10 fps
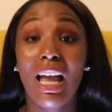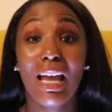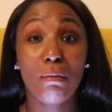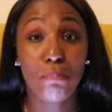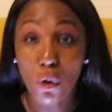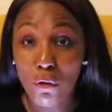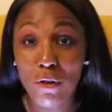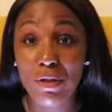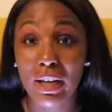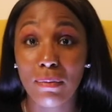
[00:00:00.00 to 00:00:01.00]
and both
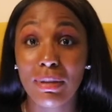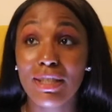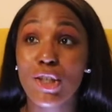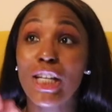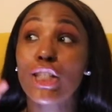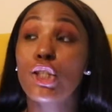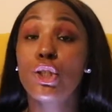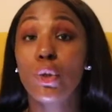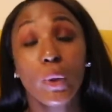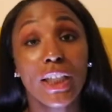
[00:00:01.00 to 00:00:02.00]
of them. So that's
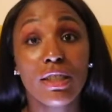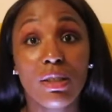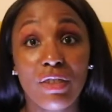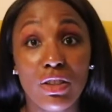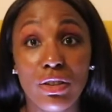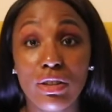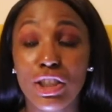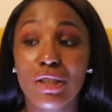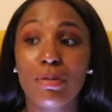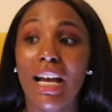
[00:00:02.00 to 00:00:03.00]
2 years of
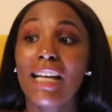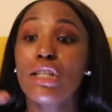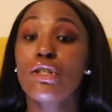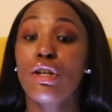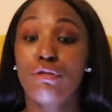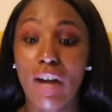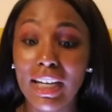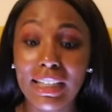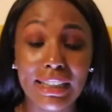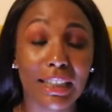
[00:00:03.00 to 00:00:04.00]
internships. I had to start
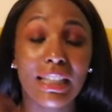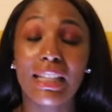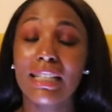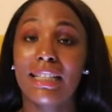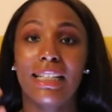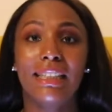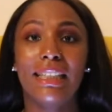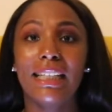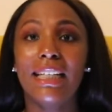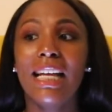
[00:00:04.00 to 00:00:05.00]
writing down the things that I
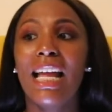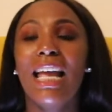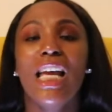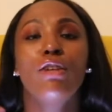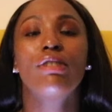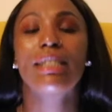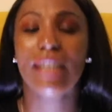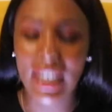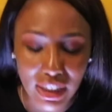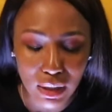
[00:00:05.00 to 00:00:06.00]
did and
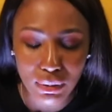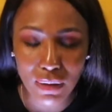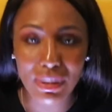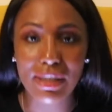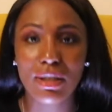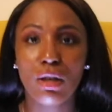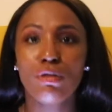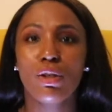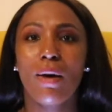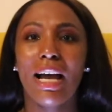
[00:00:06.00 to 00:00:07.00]
reciting them to myself
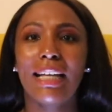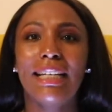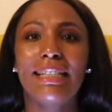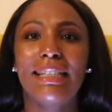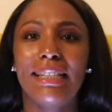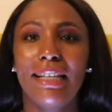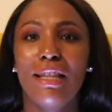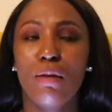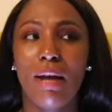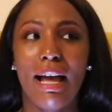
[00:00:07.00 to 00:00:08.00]
so I can see
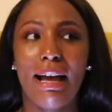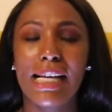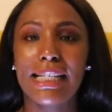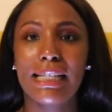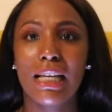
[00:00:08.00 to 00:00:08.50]
them as